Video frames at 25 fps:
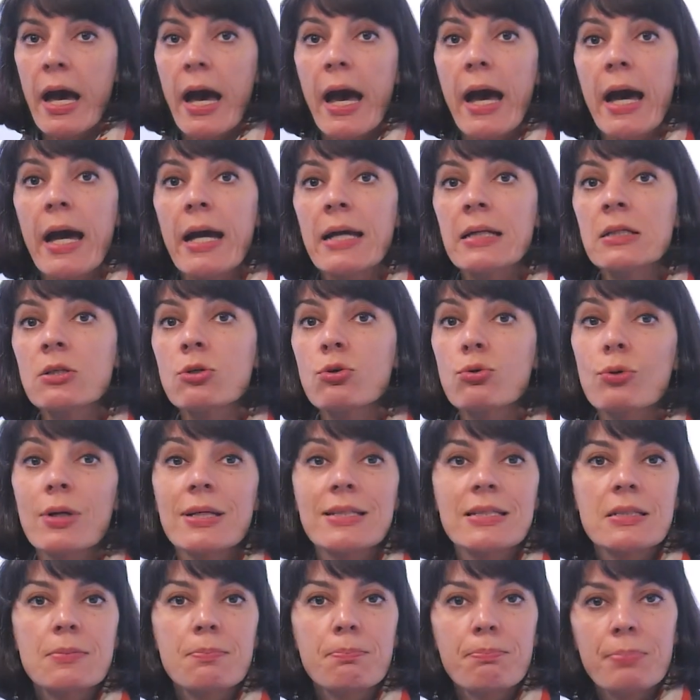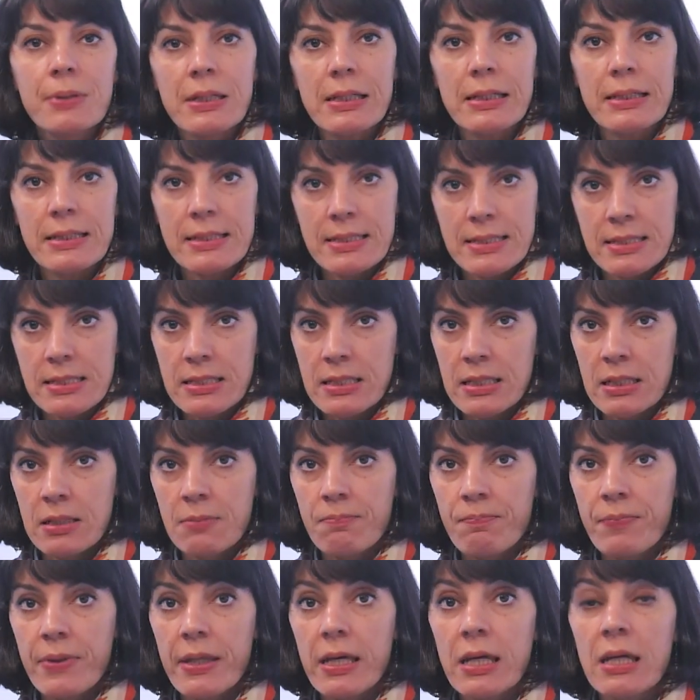and credibility
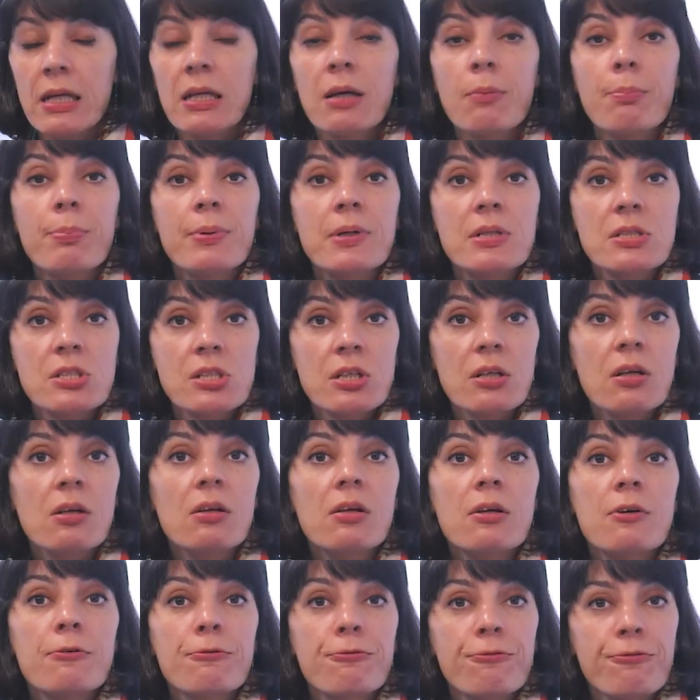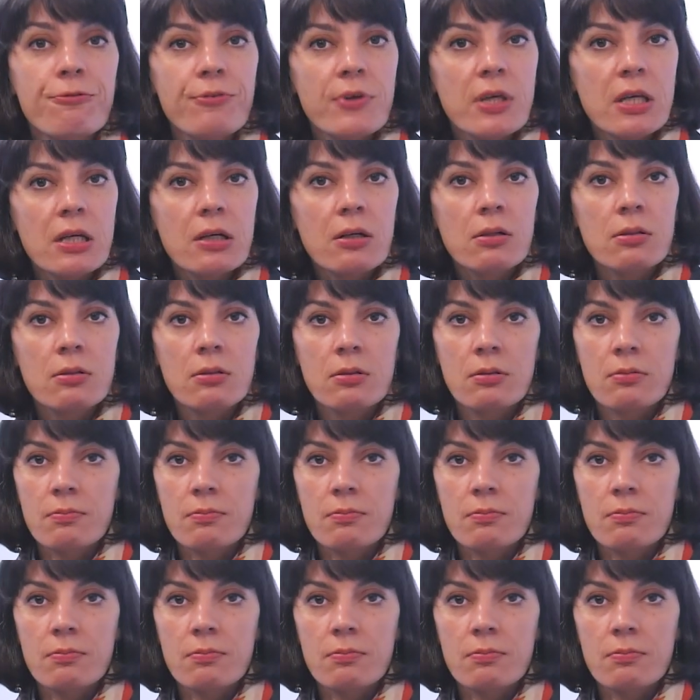in a particular field,